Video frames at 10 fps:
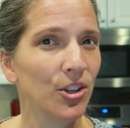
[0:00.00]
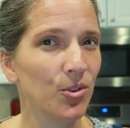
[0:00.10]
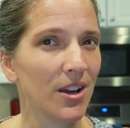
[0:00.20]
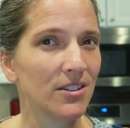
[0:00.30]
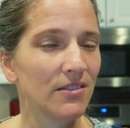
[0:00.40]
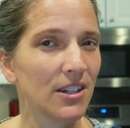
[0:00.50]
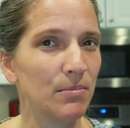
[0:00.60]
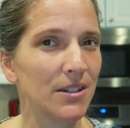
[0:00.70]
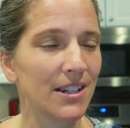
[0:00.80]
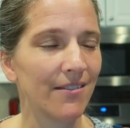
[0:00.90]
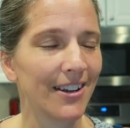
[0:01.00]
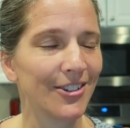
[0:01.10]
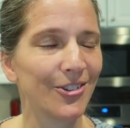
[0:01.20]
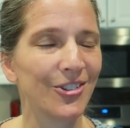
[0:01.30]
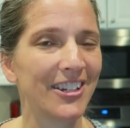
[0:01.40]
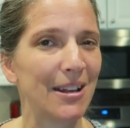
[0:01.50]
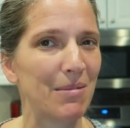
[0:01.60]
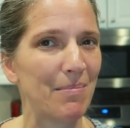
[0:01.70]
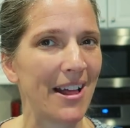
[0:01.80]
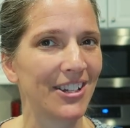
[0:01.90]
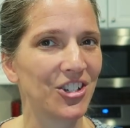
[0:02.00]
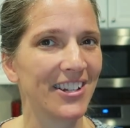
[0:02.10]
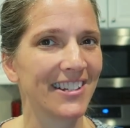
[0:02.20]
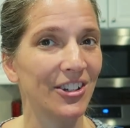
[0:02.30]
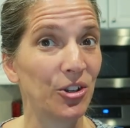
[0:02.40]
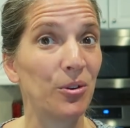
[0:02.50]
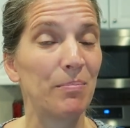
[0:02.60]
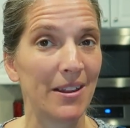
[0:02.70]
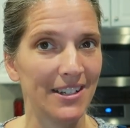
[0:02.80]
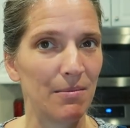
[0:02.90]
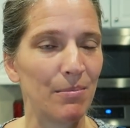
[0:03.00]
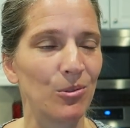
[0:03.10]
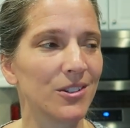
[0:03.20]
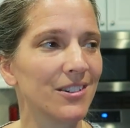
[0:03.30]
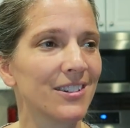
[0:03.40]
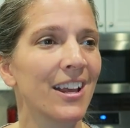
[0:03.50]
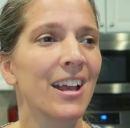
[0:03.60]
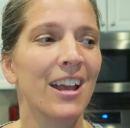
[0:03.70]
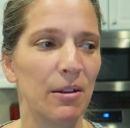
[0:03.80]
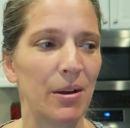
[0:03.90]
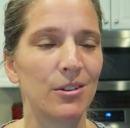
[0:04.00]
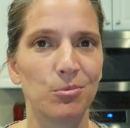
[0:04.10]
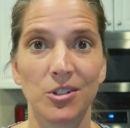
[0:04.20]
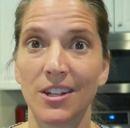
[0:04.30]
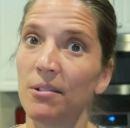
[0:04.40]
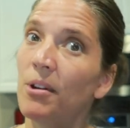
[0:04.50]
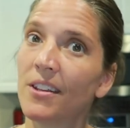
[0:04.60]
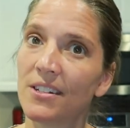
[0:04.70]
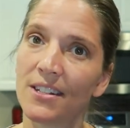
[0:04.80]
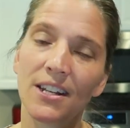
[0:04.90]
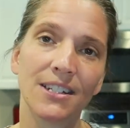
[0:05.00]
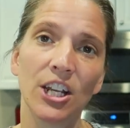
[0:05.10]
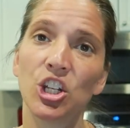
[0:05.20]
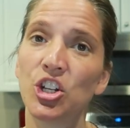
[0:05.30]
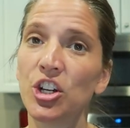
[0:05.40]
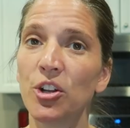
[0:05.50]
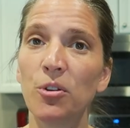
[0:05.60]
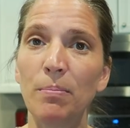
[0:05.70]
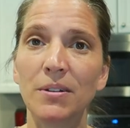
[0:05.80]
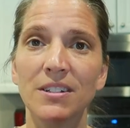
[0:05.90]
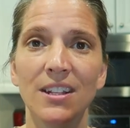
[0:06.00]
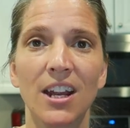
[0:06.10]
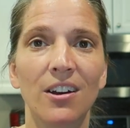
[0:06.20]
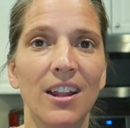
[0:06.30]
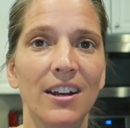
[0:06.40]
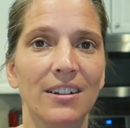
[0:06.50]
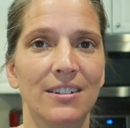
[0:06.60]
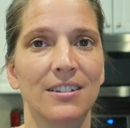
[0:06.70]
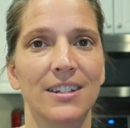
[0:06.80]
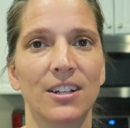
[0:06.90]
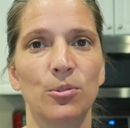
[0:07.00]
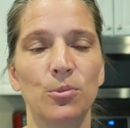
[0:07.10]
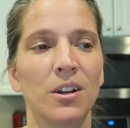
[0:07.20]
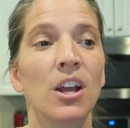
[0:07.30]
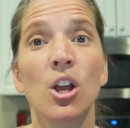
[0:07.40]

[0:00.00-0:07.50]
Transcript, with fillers: You guys have said to be safe, and I don't know the name. I apologize. I'll know it by the time I post this. And my husband was saying, well, they just said it's taking a turn and going up into the Carolina. And I was like, ooh.